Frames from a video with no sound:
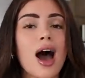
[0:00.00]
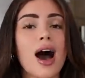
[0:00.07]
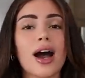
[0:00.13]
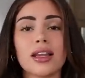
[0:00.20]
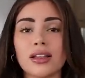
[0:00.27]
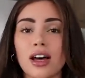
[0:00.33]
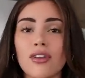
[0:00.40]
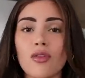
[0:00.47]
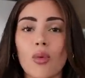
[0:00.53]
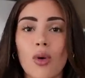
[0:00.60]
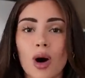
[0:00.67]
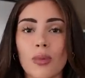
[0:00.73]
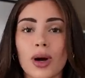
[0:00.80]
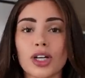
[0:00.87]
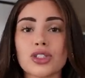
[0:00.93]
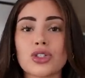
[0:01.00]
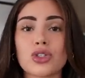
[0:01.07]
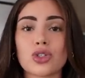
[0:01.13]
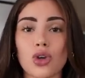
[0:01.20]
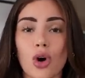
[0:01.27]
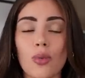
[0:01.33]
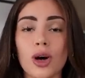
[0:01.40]
I love Walmart
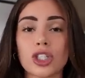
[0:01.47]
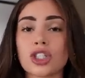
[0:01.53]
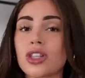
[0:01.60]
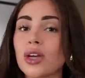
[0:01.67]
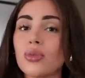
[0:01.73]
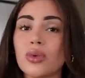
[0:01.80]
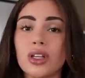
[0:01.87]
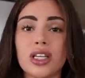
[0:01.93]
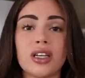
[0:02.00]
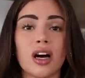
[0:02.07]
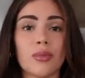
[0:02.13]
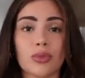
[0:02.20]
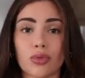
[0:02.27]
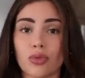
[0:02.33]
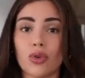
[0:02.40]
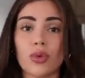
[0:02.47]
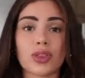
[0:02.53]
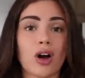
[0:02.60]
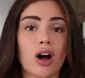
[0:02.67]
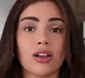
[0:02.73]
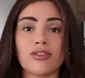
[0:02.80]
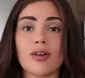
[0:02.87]
so much. They really come through with
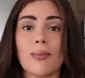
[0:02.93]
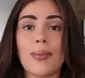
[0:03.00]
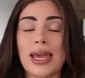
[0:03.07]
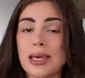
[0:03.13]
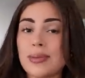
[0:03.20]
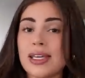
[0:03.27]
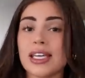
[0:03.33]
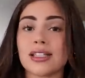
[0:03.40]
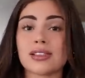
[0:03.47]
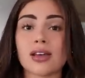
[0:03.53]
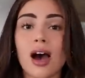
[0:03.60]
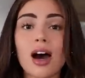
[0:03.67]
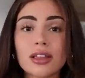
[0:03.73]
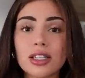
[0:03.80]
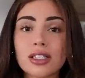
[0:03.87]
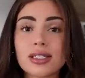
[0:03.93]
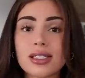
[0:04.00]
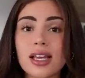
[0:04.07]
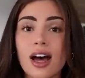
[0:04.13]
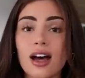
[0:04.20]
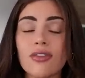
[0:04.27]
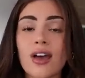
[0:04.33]
all of the baby and toddler
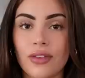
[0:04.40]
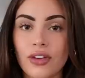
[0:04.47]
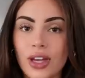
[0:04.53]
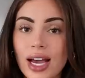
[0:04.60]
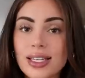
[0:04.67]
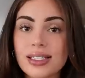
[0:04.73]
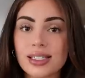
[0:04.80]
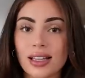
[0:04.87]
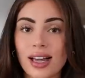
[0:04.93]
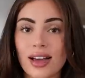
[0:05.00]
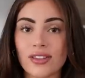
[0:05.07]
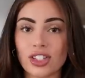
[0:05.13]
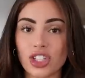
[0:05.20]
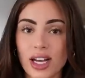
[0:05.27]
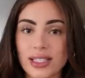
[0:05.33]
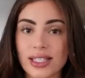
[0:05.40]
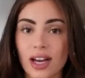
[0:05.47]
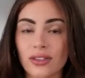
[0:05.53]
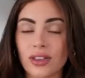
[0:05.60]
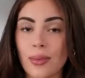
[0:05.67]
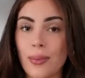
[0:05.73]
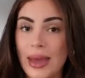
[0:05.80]
stuff. If you guys still haven't checked
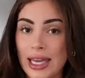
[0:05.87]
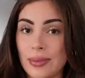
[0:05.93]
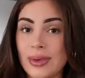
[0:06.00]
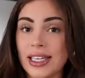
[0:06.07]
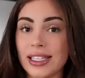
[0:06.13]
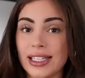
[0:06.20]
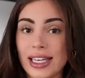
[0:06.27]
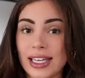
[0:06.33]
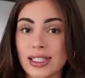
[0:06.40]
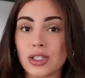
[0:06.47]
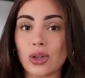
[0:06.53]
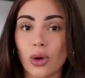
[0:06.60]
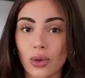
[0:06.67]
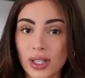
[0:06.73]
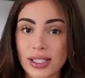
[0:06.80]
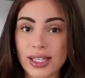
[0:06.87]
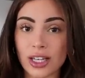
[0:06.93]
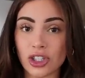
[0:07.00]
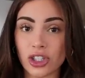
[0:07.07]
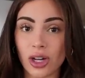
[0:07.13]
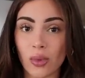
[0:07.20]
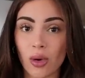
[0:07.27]
out the baby and kids clothing
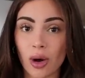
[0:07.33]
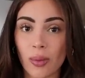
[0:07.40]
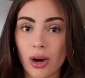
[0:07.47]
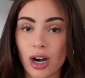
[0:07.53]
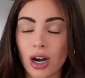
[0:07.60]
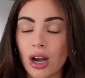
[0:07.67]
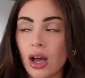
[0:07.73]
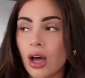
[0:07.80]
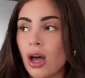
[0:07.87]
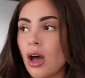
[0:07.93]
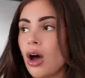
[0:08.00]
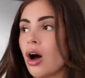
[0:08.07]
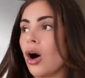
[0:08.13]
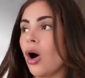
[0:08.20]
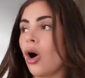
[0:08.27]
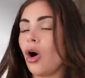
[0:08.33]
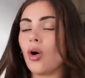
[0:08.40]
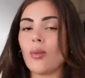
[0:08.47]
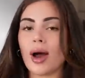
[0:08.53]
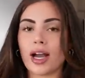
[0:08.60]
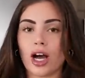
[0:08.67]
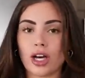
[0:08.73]
section at Walmart,
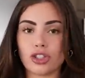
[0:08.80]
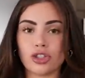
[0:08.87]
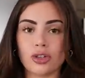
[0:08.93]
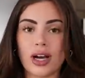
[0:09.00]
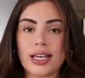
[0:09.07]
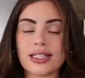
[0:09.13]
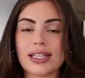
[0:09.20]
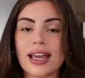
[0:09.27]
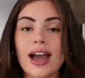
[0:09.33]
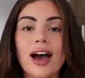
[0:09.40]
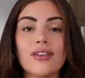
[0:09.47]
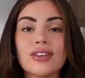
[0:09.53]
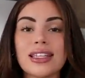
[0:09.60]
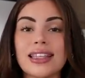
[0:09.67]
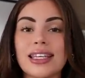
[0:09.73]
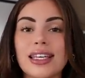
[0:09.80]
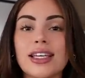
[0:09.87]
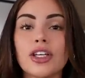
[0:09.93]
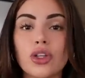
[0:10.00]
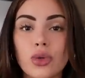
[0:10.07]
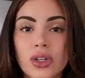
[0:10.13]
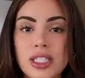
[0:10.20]
Oh my gosh, you guys, they have the
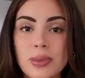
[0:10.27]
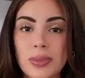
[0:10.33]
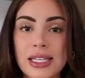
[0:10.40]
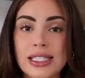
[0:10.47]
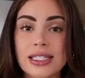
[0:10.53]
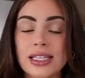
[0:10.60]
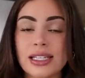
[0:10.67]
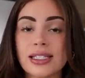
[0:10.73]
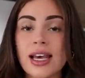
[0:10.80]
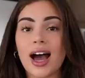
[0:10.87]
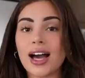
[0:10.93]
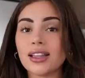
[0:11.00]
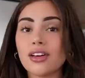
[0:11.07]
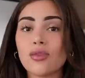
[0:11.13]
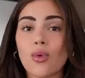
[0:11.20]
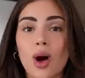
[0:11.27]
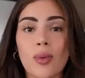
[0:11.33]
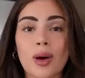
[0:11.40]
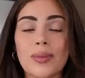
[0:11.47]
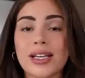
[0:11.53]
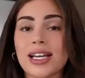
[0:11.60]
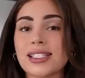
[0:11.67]
cutest pieces. I love
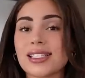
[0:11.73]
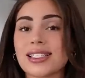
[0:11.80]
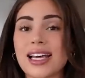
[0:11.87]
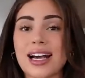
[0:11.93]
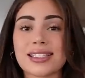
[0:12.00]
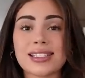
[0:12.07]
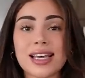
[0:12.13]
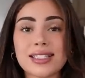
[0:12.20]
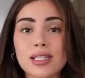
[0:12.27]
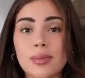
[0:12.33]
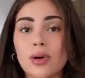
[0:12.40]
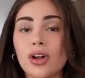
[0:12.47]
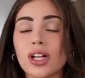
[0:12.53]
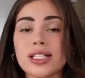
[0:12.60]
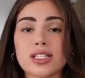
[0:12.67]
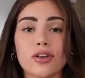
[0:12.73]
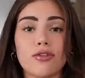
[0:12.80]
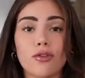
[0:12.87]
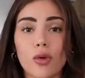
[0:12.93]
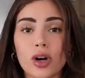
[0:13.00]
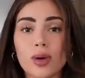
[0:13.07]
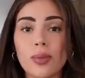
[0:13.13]
Walmart because it's accessible, it's
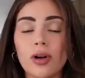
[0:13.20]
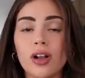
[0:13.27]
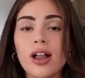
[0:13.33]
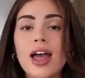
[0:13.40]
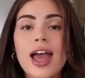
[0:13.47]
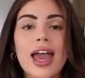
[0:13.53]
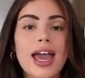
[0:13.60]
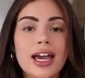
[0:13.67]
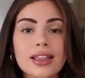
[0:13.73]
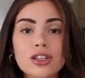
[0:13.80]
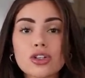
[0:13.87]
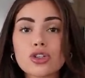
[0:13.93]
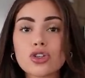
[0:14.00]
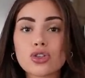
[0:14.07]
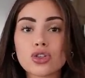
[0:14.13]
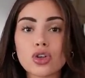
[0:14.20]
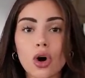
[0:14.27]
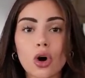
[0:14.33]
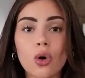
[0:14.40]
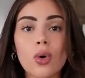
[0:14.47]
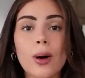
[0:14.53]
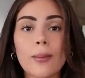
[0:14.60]
affordable, and there's
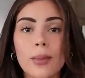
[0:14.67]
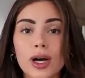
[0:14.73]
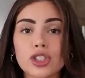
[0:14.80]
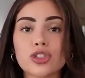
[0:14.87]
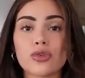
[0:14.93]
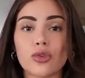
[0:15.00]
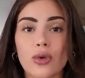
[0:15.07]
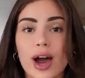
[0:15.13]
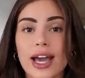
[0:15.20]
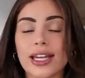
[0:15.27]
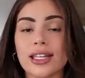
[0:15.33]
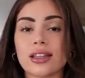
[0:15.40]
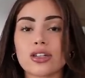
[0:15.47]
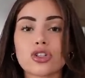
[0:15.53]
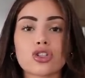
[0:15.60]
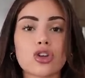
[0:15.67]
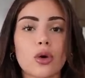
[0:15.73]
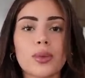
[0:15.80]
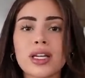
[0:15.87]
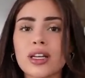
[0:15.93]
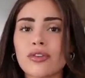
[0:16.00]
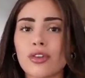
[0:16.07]
so much variety. There's so
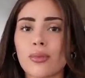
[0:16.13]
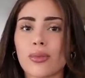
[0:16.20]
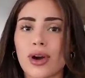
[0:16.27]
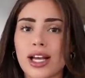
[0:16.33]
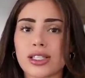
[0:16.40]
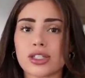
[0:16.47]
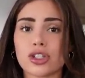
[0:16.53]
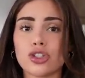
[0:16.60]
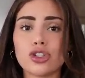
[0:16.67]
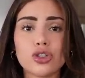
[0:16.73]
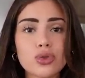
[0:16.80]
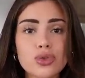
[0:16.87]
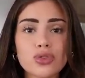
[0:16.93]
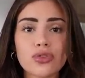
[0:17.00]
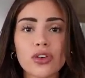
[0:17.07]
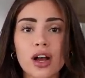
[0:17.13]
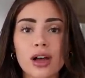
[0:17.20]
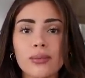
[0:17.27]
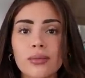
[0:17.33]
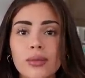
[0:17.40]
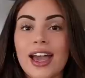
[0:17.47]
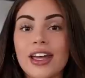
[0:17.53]
many different brands to choose
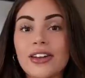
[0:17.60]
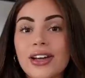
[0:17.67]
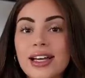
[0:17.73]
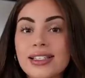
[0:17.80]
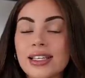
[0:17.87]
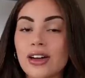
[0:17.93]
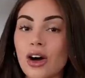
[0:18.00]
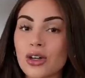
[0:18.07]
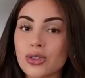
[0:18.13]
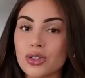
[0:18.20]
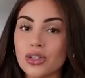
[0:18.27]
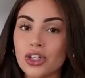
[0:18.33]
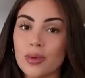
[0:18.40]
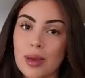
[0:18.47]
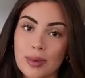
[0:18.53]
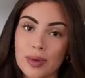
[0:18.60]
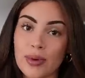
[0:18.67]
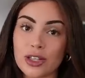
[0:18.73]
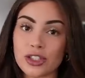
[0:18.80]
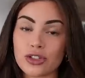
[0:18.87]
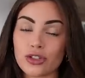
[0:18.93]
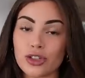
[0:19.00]
from. And you guys can also do your baby
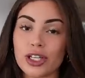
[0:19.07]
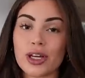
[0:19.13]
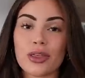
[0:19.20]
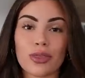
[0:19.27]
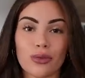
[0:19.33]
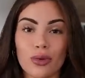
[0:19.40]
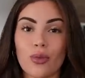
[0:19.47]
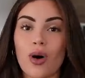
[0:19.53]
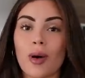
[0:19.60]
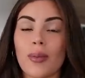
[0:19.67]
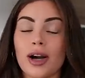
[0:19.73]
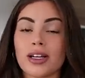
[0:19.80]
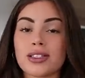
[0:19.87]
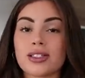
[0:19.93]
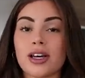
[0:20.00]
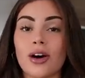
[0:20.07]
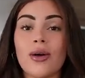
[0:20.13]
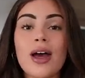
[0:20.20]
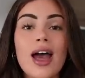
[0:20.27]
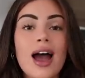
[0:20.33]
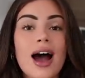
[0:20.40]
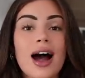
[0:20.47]
registry through Walmart.
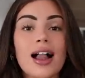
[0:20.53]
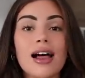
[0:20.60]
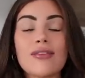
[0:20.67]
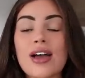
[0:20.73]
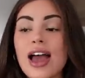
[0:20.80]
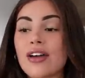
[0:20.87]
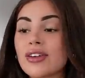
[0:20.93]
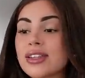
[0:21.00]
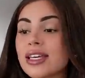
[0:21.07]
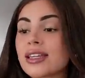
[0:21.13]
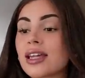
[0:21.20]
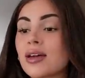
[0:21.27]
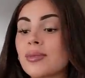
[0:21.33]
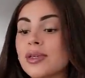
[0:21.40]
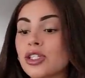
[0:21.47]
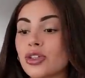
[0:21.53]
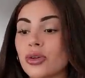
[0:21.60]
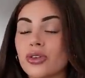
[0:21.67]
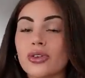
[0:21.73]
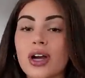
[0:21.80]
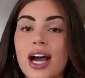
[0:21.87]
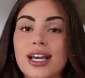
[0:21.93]
So I'll have everything that I'm be
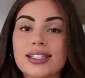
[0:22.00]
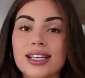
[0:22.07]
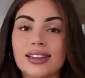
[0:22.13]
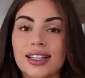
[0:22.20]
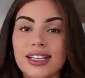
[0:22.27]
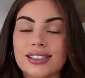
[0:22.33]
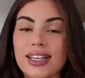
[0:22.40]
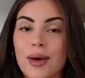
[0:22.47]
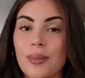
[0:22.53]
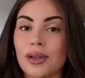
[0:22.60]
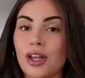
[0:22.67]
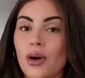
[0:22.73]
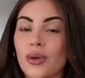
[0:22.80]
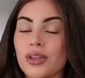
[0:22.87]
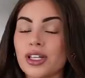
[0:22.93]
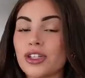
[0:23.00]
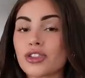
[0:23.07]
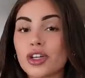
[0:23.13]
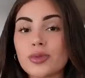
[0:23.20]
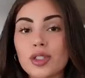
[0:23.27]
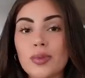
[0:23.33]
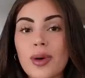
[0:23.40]
showing you guys linked down below in the
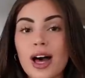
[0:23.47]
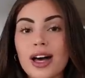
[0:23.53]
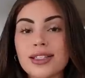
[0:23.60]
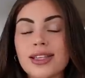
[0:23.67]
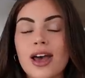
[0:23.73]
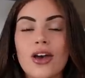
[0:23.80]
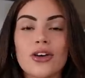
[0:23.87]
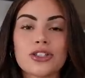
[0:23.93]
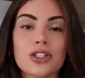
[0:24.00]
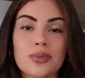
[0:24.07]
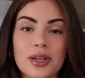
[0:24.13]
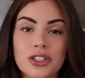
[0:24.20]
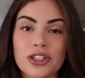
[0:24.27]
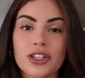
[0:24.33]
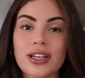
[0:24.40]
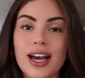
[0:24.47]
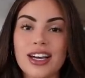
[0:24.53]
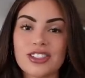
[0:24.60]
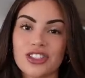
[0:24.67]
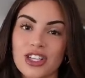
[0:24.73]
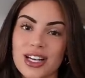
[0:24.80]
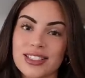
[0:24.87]
description box. So make sure you
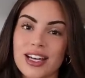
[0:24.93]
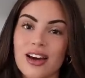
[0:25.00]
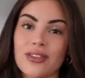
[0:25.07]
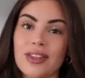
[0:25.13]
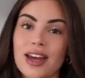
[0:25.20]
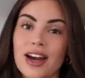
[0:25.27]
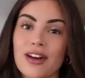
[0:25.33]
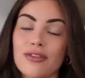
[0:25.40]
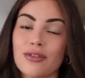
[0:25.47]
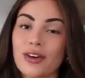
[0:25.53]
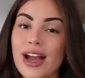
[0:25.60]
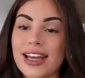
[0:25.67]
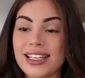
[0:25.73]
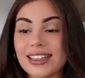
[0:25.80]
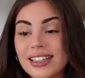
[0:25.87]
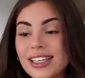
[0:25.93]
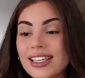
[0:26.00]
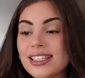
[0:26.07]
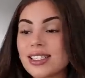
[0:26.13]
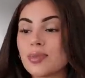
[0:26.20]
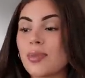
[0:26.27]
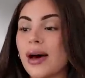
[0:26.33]
guys check down there for any
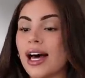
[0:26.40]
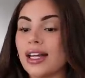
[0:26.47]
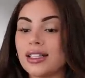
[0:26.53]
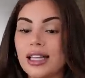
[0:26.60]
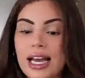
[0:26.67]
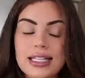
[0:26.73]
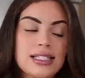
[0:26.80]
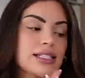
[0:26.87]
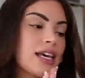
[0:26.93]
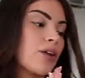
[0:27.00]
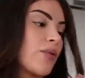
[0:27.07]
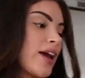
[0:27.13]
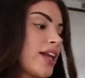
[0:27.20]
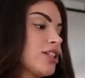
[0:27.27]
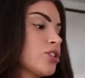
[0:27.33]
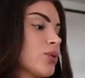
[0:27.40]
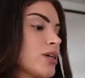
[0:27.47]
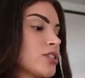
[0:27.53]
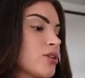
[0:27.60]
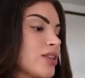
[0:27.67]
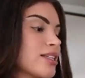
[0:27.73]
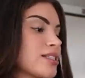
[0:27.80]
links, but let's get right into
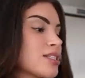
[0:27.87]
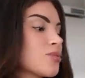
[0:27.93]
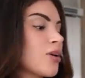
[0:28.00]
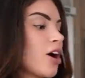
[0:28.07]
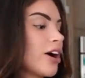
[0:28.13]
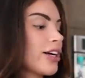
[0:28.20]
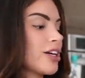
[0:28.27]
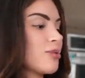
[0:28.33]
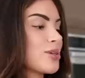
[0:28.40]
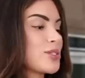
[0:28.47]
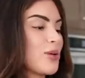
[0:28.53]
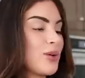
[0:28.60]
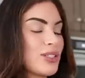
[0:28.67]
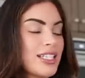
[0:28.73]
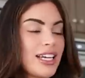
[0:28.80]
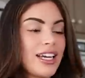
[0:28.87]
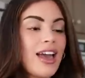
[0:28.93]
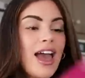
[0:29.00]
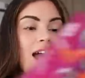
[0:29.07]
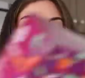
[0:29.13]
it. So this is what Ariel was holding.